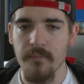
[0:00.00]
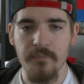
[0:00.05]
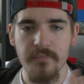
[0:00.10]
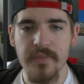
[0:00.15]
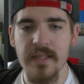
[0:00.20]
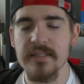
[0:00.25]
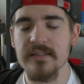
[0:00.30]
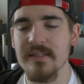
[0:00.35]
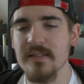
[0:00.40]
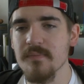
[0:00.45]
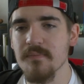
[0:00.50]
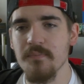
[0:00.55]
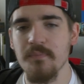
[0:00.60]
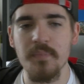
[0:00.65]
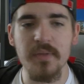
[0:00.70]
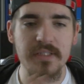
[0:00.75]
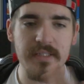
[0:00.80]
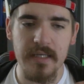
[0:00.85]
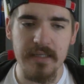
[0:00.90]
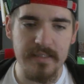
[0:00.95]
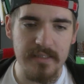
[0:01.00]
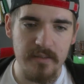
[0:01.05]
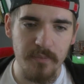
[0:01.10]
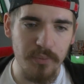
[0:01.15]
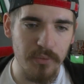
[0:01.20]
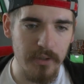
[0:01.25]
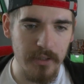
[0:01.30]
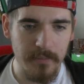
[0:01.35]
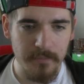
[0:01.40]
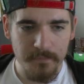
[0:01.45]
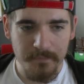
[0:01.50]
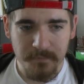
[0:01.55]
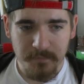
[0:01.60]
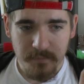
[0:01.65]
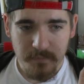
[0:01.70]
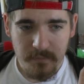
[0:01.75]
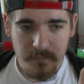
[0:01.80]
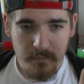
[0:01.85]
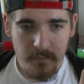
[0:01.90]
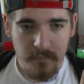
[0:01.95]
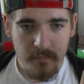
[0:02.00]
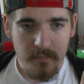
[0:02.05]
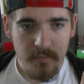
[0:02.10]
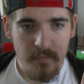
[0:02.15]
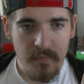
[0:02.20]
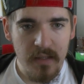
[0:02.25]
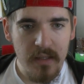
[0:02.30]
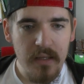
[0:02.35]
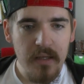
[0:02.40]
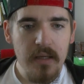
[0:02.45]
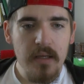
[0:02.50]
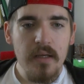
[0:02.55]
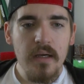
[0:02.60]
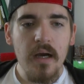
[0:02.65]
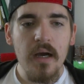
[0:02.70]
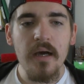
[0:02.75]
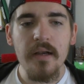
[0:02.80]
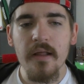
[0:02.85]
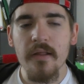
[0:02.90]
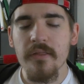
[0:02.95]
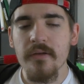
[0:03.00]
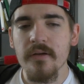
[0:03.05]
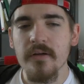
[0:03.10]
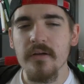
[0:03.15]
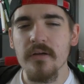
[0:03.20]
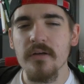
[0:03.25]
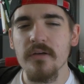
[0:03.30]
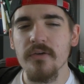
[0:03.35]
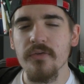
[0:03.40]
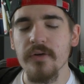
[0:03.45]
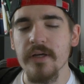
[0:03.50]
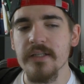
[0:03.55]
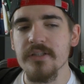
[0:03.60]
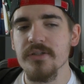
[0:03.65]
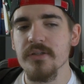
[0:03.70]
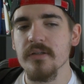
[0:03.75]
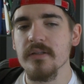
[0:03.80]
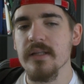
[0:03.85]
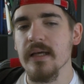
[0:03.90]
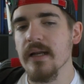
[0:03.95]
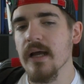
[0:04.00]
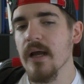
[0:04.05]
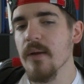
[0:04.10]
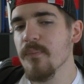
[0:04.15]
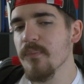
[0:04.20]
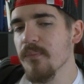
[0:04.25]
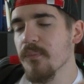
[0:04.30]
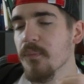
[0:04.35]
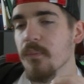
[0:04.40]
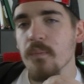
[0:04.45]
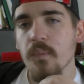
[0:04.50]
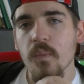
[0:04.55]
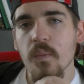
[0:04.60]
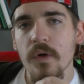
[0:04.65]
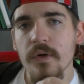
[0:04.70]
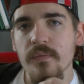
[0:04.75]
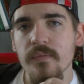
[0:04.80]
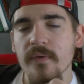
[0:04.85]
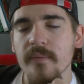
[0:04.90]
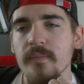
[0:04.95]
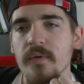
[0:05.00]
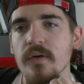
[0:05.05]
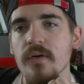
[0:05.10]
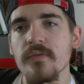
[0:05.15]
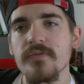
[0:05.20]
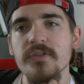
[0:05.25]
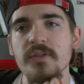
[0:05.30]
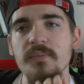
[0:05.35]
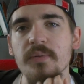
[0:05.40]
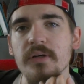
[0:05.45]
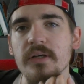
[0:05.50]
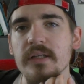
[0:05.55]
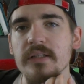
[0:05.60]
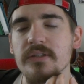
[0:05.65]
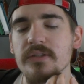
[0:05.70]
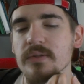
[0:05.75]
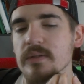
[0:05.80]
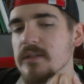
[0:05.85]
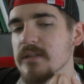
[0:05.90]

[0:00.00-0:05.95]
that's besides the point. Another creature that I would remove to put into a